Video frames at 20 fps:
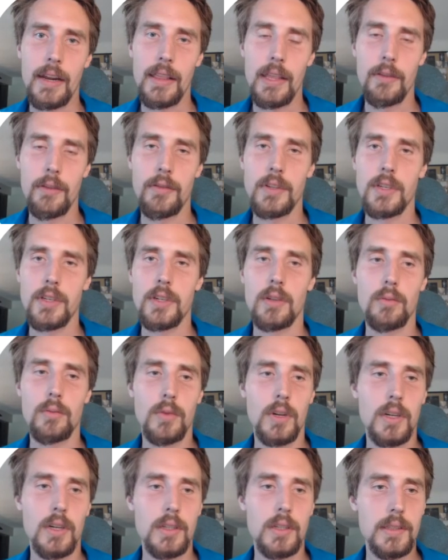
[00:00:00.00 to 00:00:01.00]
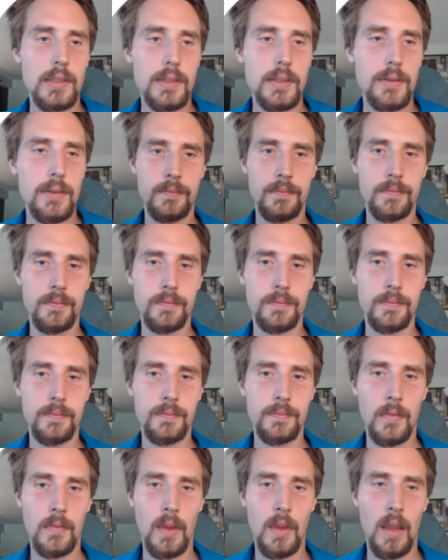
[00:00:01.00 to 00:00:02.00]
the original words.
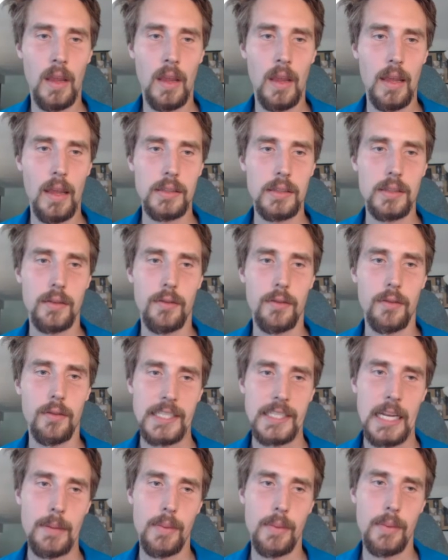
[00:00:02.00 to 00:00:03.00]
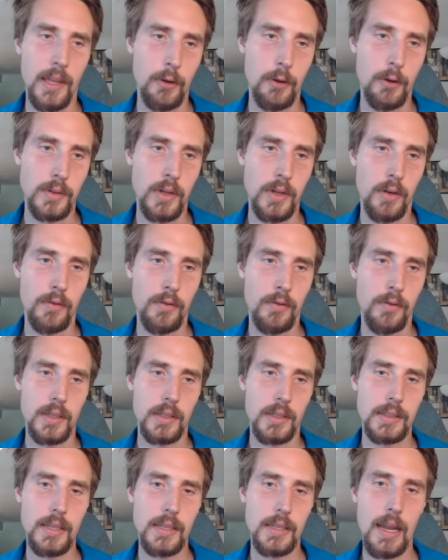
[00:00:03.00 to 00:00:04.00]
And so, for example, here is our original
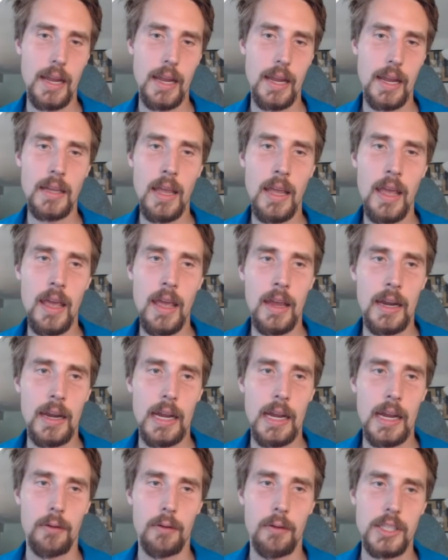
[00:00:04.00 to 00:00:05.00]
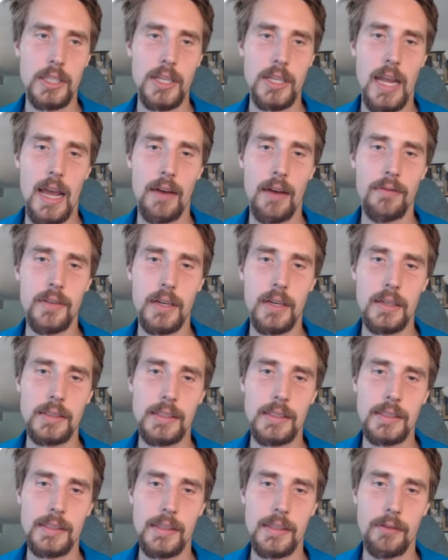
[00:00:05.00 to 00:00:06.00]
text. Now, what chaff does
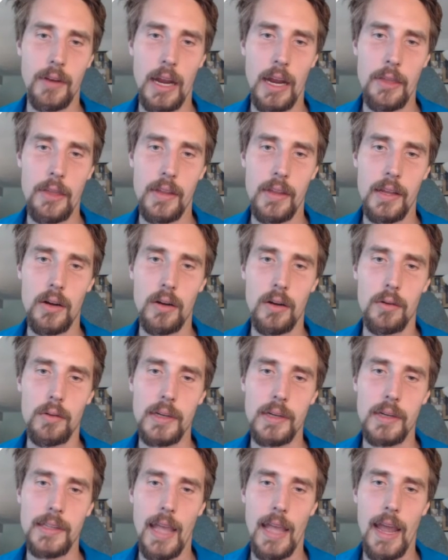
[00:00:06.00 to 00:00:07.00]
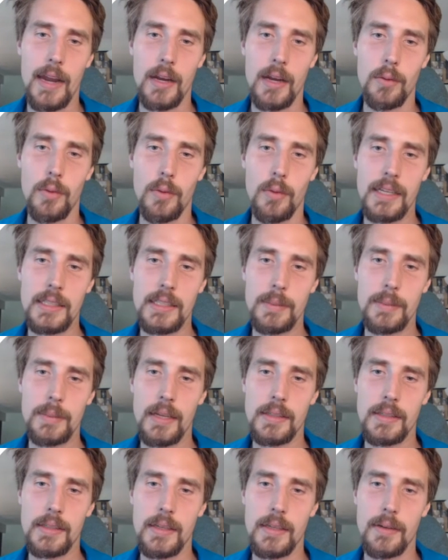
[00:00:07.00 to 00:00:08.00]
is rather than always adding white
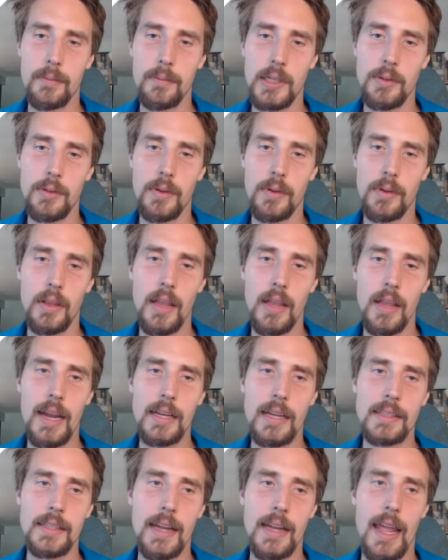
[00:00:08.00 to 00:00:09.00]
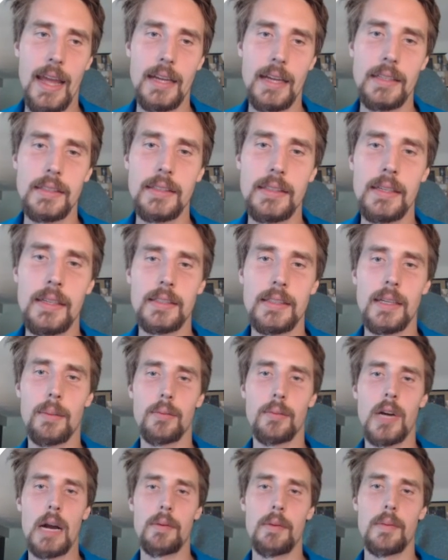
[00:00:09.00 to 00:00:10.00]
space in between the lines, it has some
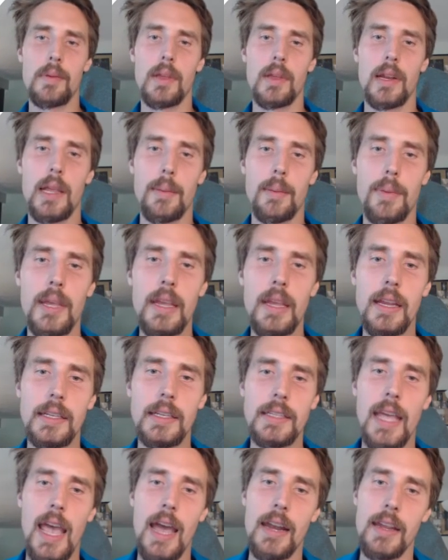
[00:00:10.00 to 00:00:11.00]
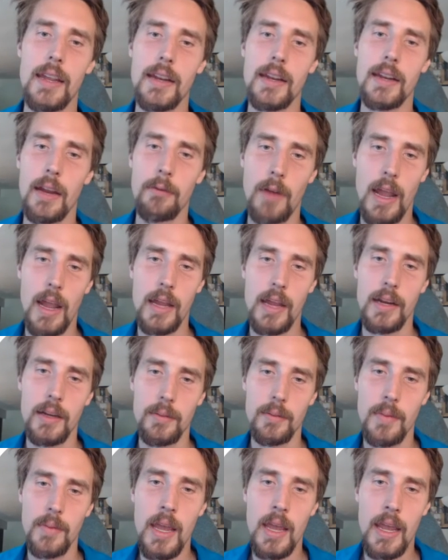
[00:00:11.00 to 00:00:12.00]
probability p to add in a
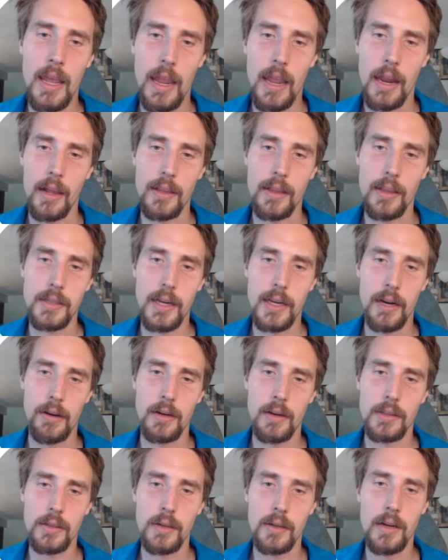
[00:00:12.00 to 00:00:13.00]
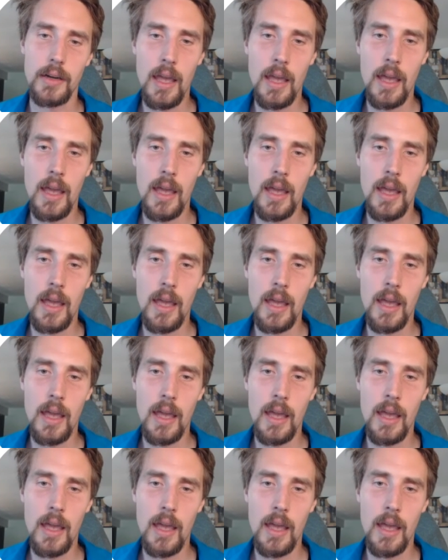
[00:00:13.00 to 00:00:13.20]
random English character.